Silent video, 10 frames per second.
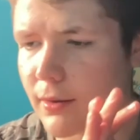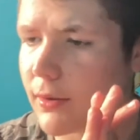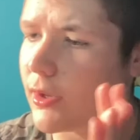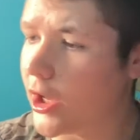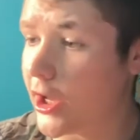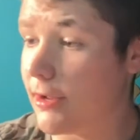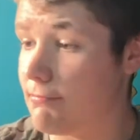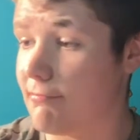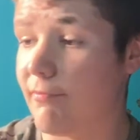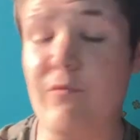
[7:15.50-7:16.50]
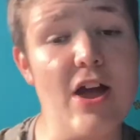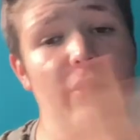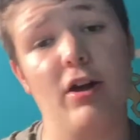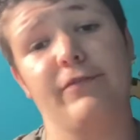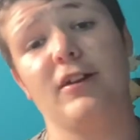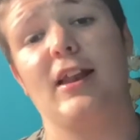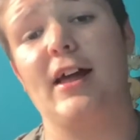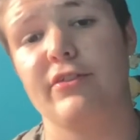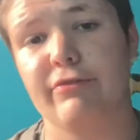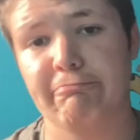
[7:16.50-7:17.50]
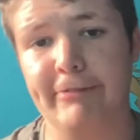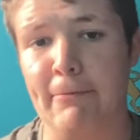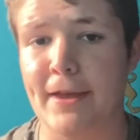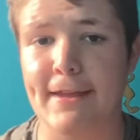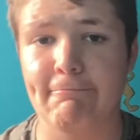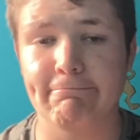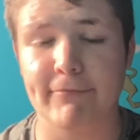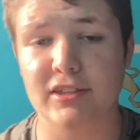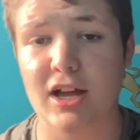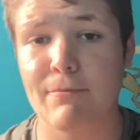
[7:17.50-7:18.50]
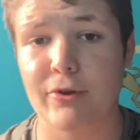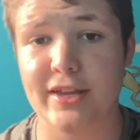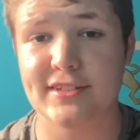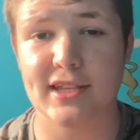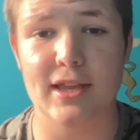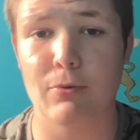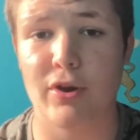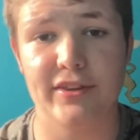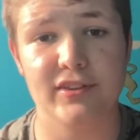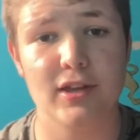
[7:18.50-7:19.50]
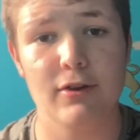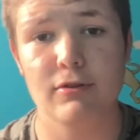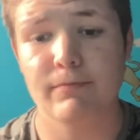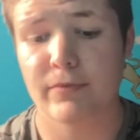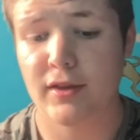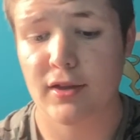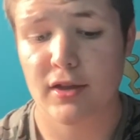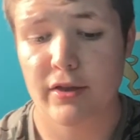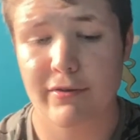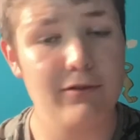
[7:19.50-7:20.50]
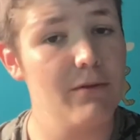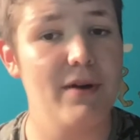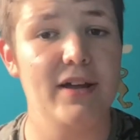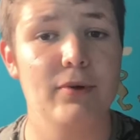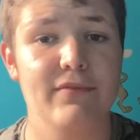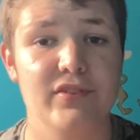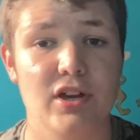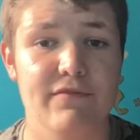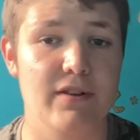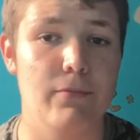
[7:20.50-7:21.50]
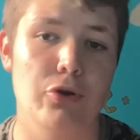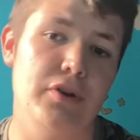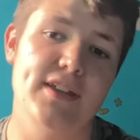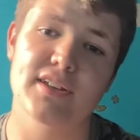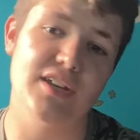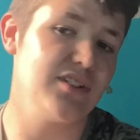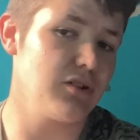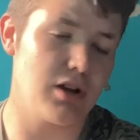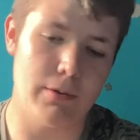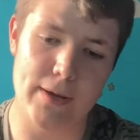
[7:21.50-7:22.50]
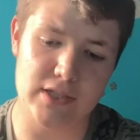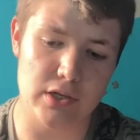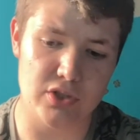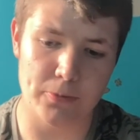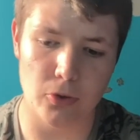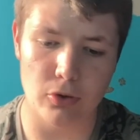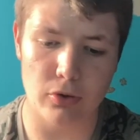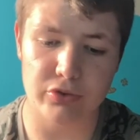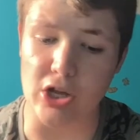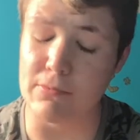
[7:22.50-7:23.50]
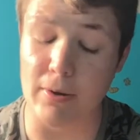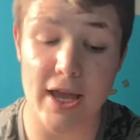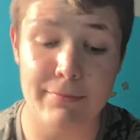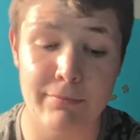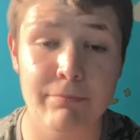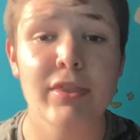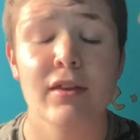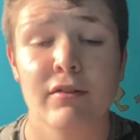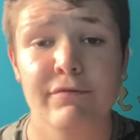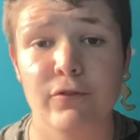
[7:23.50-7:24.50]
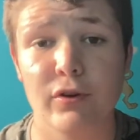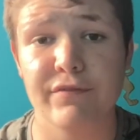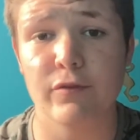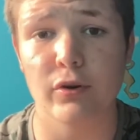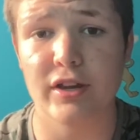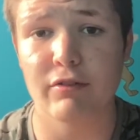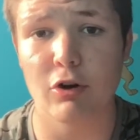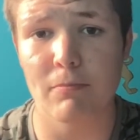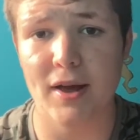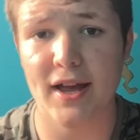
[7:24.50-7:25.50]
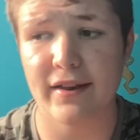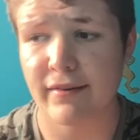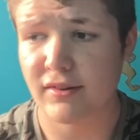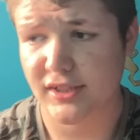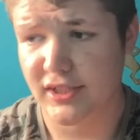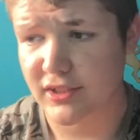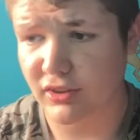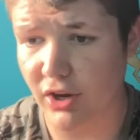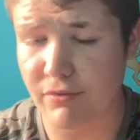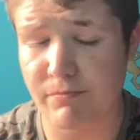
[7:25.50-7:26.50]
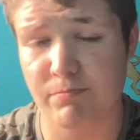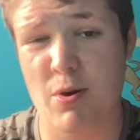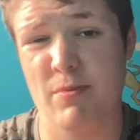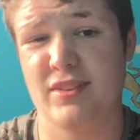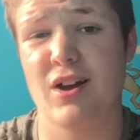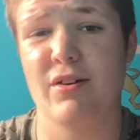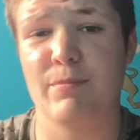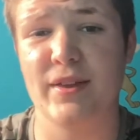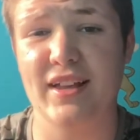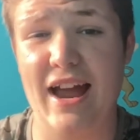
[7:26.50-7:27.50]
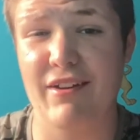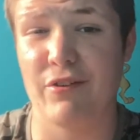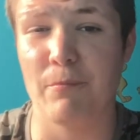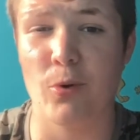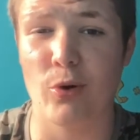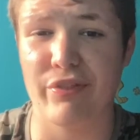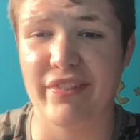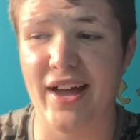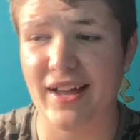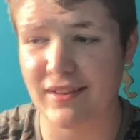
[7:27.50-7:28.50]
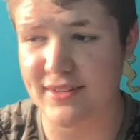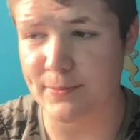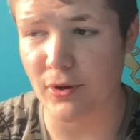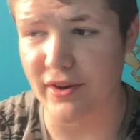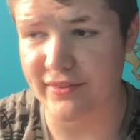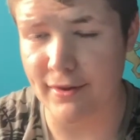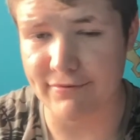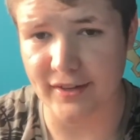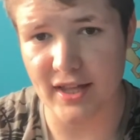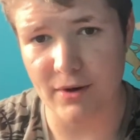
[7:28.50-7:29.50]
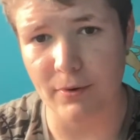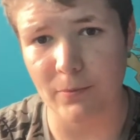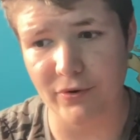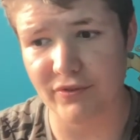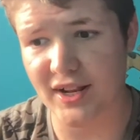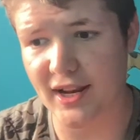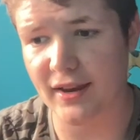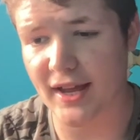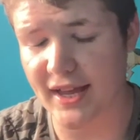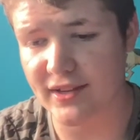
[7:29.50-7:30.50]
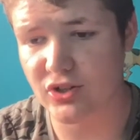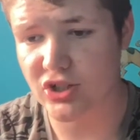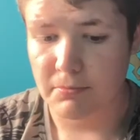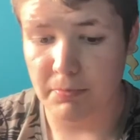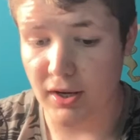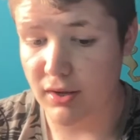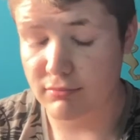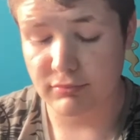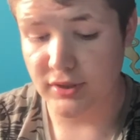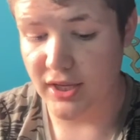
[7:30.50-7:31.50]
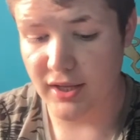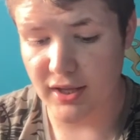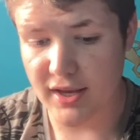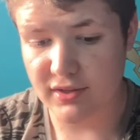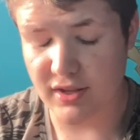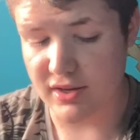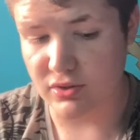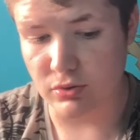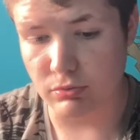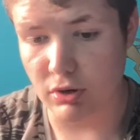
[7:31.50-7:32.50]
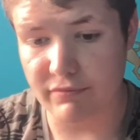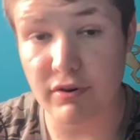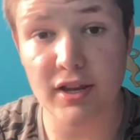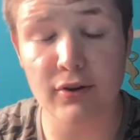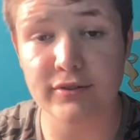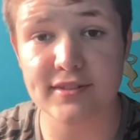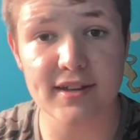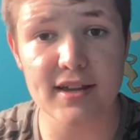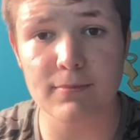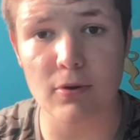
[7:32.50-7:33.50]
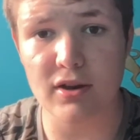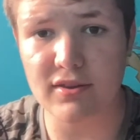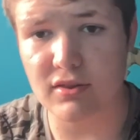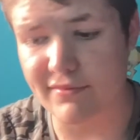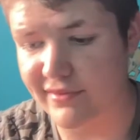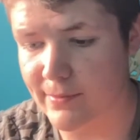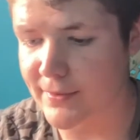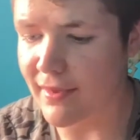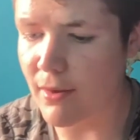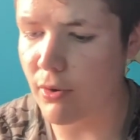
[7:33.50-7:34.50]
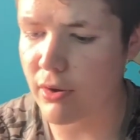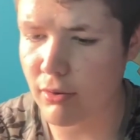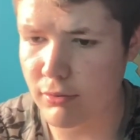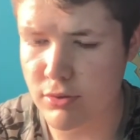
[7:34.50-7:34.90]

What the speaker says: Fair enough to the lads. I mean, they've done what they said they wanted to do. Floyd Mayweather's over the moon. He said he's not coming back to the sport. Don't blame him. 44-year-old man. Probably don't want to be carrying on more than that. And let's be honest, I don't think anyone would really at that age. But yeah, that's all what I've really got to say, to be honest. Another sip of tea, why not?